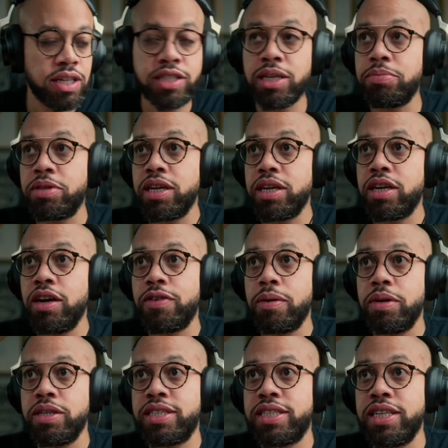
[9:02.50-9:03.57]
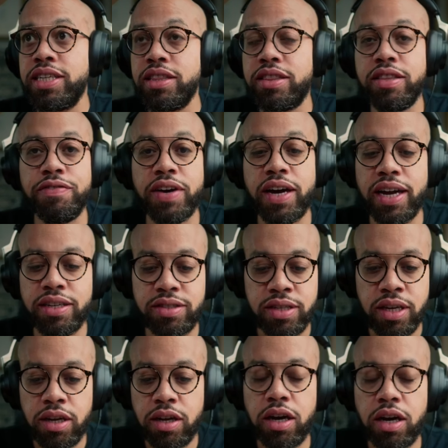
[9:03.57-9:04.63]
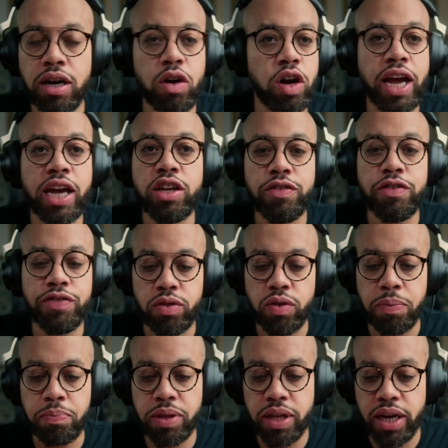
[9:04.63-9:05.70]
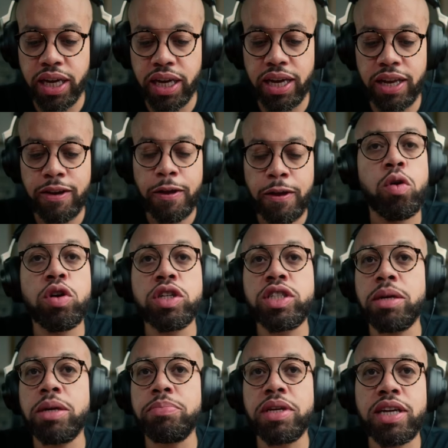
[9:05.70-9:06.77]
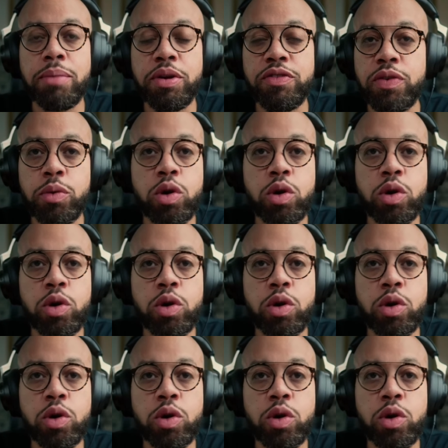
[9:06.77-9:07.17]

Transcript: something come from a synth device, or AUV3 plugin, or something coming from